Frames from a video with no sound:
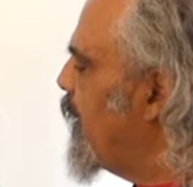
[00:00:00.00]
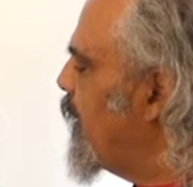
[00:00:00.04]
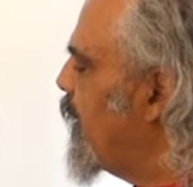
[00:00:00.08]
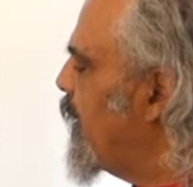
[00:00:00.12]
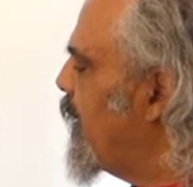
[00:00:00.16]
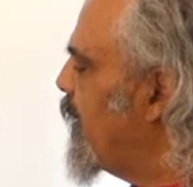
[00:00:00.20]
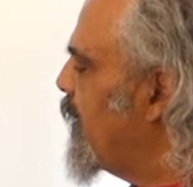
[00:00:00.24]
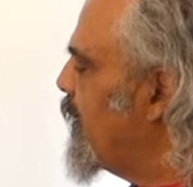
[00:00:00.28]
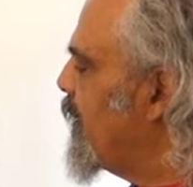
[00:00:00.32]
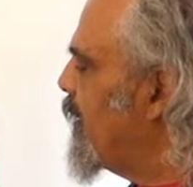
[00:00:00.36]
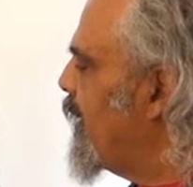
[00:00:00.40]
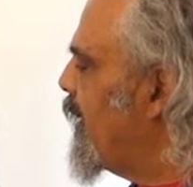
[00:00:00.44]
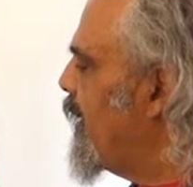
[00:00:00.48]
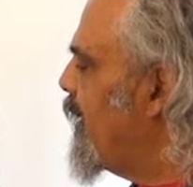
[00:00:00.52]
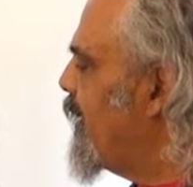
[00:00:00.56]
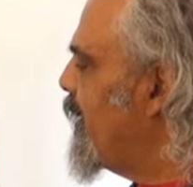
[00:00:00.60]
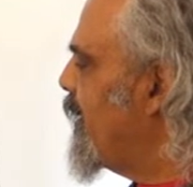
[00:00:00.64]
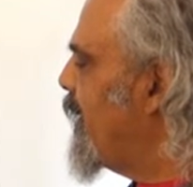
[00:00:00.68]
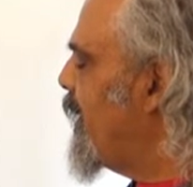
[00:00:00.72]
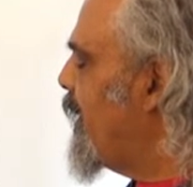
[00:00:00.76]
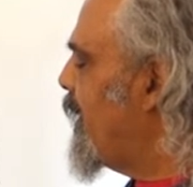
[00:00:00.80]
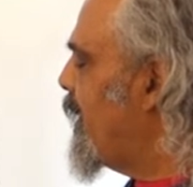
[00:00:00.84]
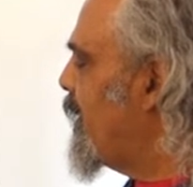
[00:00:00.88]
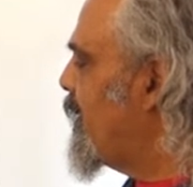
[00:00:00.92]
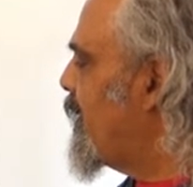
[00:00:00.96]

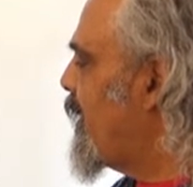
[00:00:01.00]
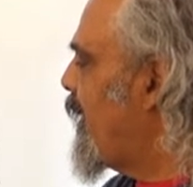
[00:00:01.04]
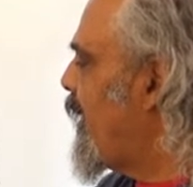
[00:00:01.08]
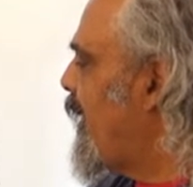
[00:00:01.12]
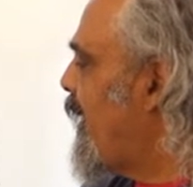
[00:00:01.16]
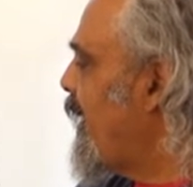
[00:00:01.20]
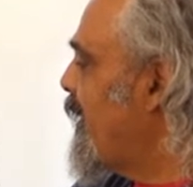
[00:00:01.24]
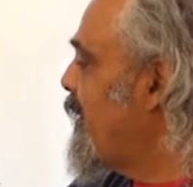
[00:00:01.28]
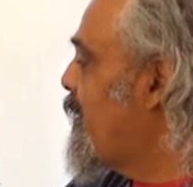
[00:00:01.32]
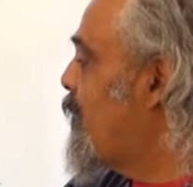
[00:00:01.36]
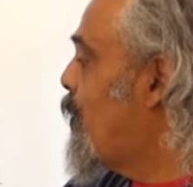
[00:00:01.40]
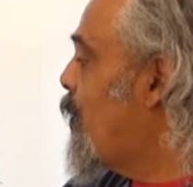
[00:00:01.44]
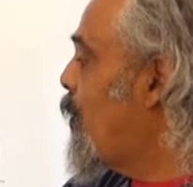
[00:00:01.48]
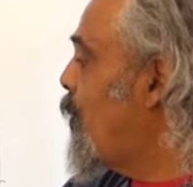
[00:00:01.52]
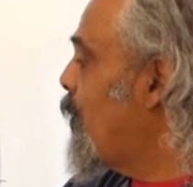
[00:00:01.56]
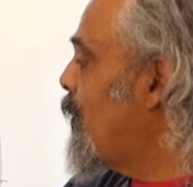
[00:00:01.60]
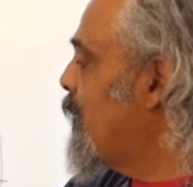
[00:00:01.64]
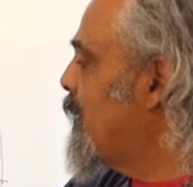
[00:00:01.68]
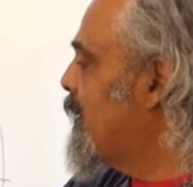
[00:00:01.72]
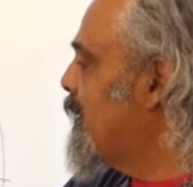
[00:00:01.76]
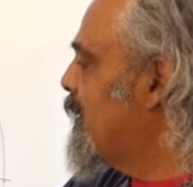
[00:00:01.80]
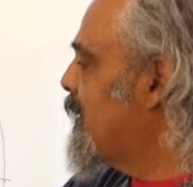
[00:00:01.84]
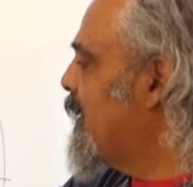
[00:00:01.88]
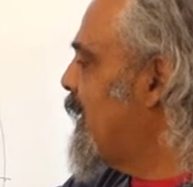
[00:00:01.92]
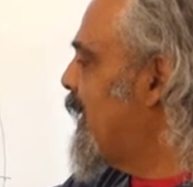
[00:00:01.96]
I call
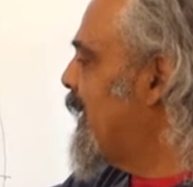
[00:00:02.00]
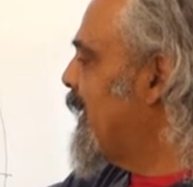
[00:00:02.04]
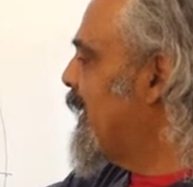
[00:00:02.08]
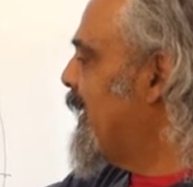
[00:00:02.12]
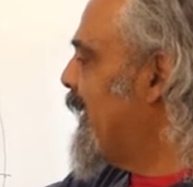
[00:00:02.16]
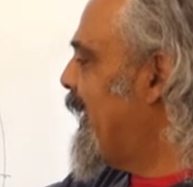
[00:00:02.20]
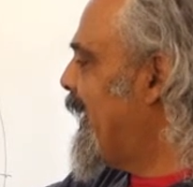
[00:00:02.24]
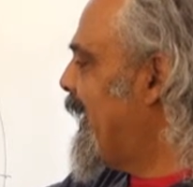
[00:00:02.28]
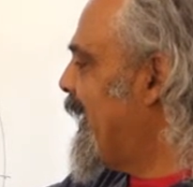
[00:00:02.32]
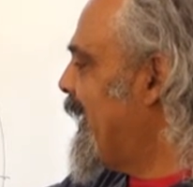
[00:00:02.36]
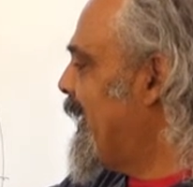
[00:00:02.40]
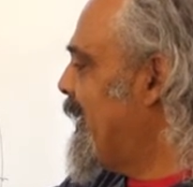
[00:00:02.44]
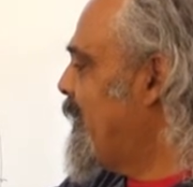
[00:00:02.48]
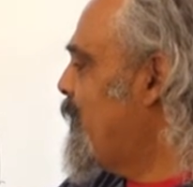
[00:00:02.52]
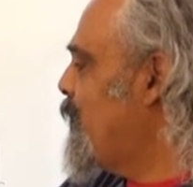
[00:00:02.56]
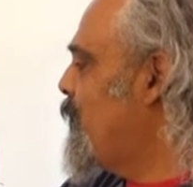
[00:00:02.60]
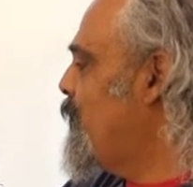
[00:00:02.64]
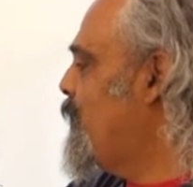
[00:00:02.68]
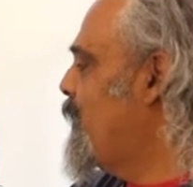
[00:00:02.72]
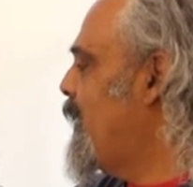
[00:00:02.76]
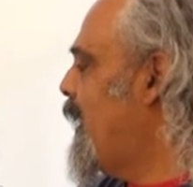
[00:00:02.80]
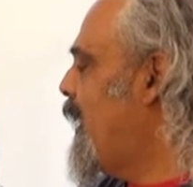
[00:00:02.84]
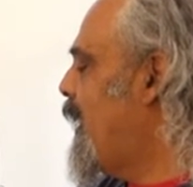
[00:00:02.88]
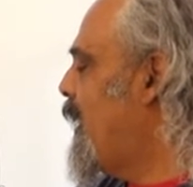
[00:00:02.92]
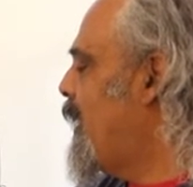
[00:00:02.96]
it like head
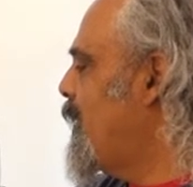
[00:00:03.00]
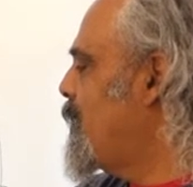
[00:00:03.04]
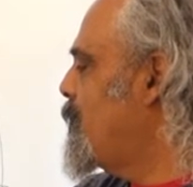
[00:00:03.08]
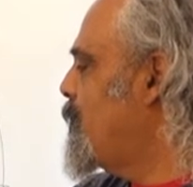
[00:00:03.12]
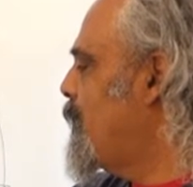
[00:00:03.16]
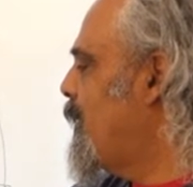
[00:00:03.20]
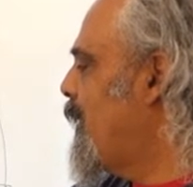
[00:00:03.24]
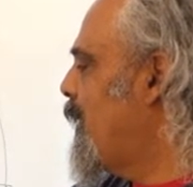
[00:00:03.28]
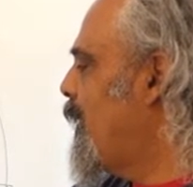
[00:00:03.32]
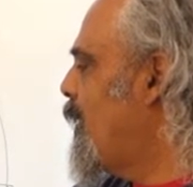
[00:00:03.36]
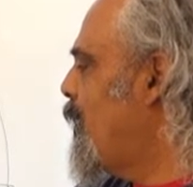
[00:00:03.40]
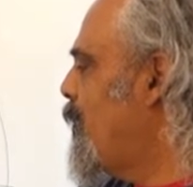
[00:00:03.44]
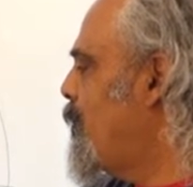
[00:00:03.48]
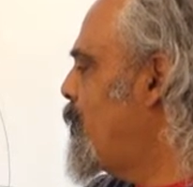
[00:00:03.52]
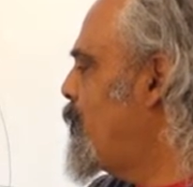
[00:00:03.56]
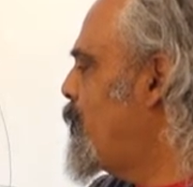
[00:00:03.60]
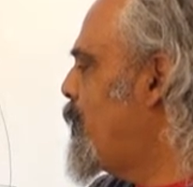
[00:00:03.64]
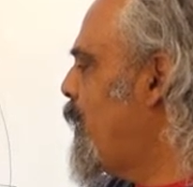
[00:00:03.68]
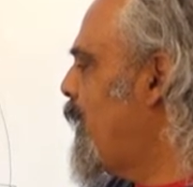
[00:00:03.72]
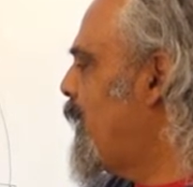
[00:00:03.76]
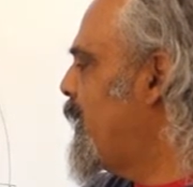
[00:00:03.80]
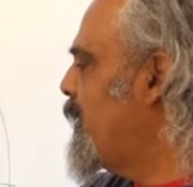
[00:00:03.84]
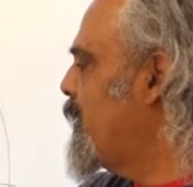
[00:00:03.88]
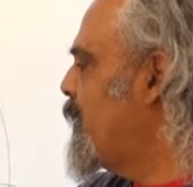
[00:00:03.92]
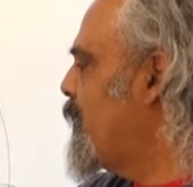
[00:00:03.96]
of the eyebrow,
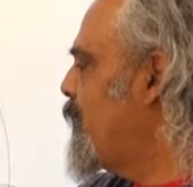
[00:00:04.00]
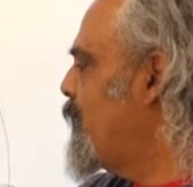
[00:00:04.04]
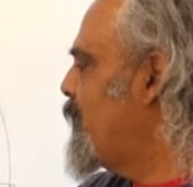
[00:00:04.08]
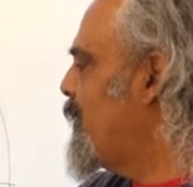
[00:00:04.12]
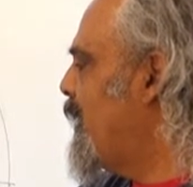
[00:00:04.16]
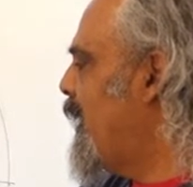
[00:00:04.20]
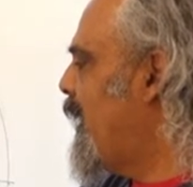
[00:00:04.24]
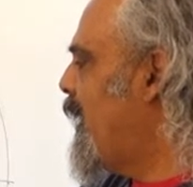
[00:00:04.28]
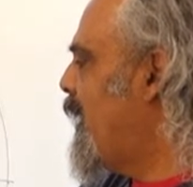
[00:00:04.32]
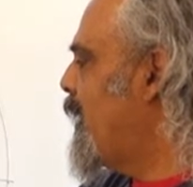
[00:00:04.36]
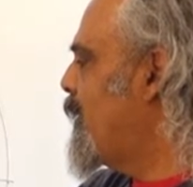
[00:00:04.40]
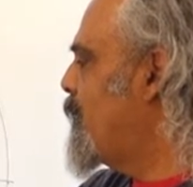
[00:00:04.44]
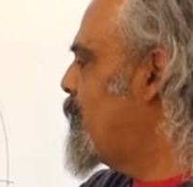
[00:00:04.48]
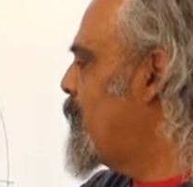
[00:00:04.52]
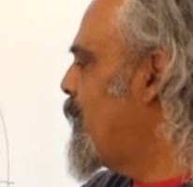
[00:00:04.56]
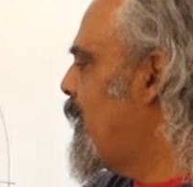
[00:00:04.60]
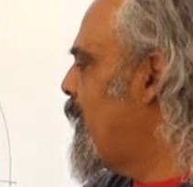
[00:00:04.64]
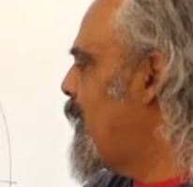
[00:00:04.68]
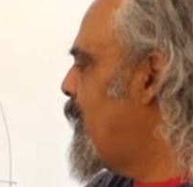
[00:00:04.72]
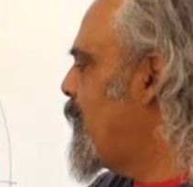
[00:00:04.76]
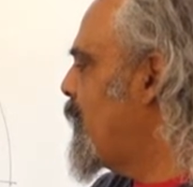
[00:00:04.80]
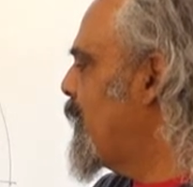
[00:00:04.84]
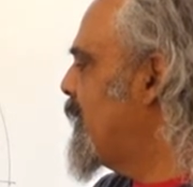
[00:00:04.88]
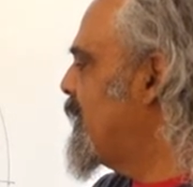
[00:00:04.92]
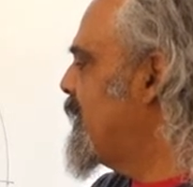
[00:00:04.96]
body of the
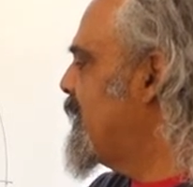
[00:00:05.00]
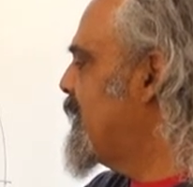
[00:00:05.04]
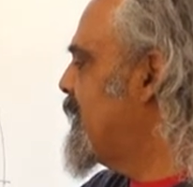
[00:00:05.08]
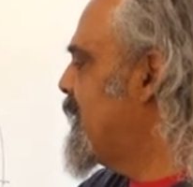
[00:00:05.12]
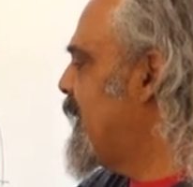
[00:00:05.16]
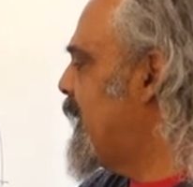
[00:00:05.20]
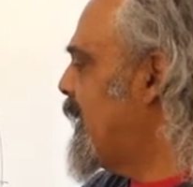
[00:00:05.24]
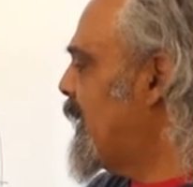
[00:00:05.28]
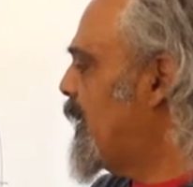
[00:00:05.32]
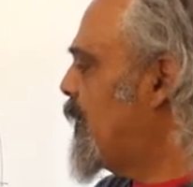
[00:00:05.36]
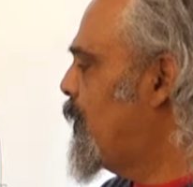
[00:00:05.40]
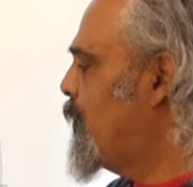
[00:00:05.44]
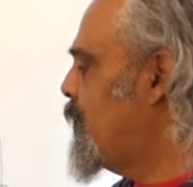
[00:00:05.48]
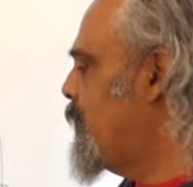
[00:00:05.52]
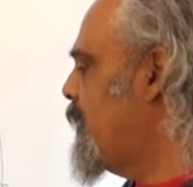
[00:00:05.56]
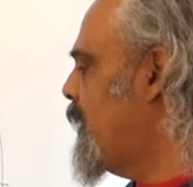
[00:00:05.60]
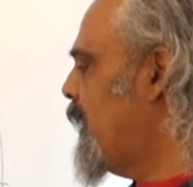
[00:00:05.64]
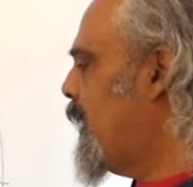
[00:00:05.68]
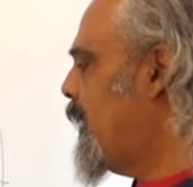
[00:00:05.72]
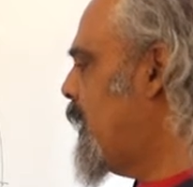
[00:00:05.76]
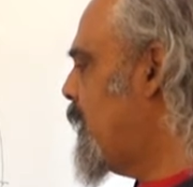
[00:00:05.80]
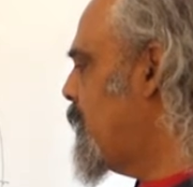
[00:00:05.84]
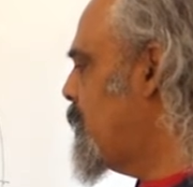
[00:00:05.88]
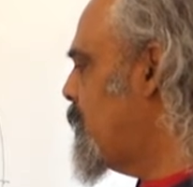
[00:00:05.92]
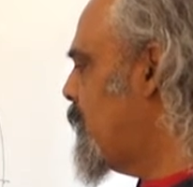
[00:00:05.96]
eyebrow, and tail of the
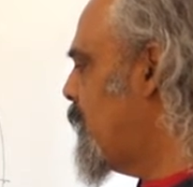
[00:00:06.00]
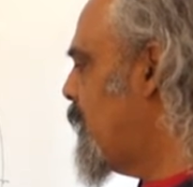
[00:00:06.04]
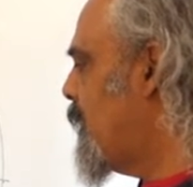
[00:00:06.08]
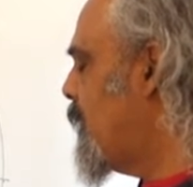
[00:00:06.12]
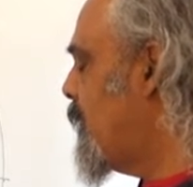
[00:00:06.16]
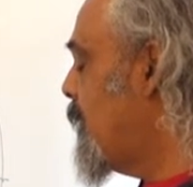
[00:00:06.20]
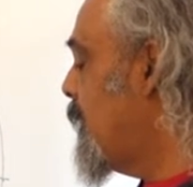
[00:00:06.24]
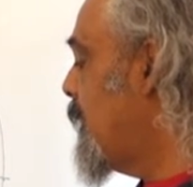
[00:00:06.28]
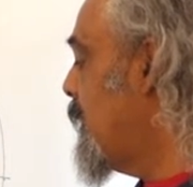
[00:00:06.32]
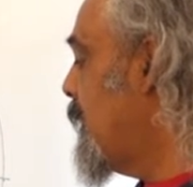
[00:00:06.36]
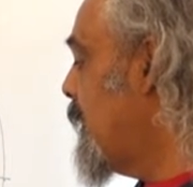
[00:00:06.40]
eyebrow.